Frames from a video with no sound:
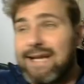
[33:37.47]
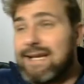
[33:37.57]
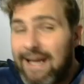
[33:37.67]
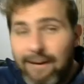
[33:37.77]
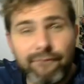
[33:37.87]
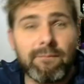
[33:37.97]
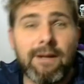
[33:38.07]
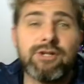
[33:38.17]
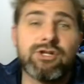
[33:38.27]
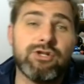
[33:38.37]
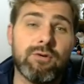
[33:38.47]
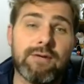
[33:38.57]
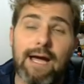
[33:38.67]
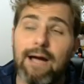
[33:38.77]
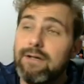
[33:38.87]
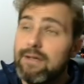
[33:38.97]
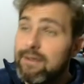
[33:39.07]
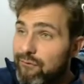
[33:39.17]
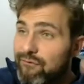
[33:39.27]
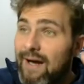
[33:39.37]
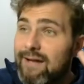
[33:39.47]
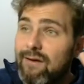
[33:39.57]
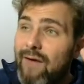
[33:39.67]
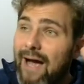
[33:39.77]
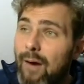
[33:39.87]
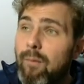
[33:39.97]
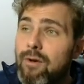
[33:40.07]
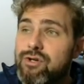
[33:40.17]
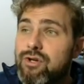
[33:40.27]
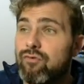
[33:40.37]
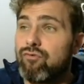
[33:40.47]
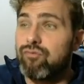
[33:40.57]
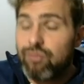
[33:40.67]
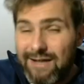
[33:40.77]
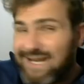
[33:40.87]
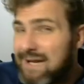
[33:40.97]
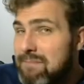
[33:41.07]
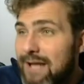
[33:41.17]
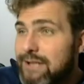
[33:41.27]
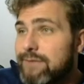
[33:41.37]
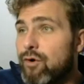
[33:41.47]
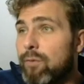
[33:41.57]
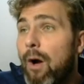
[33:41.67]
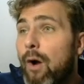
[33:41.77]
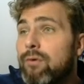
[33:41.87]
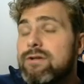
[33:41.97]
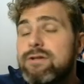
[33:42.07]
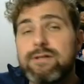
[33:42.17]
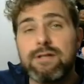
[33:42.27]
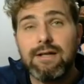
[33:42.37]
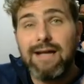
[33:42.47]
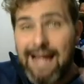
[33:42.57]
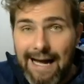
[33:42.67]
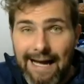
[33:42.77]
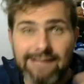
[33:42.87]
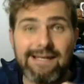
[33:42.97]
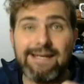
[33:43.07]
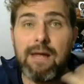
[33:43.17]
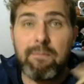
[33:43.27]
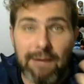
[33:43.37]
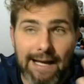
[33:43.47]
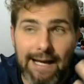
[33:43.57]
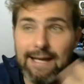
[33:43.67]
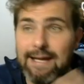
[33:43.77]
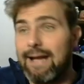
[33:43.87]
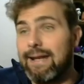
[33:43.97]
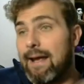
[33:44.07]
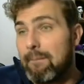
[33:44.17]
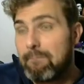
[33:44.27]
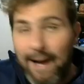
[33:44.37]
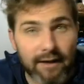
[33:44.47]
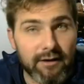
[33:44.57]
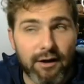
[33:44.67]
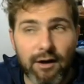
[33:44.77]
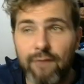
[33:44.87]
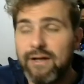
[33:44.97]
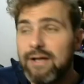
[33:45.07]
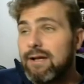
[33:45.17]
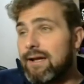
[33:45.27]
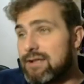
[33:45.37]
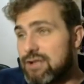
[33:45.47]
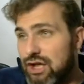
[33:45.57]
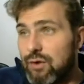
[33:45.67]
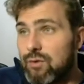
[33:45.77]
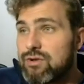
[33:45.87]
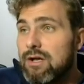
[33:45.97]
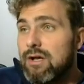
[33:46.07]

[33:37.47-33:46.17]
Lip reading: The information you get, the fact of how much you can really mess with your opponent's hand and their play and their mana curve is huge.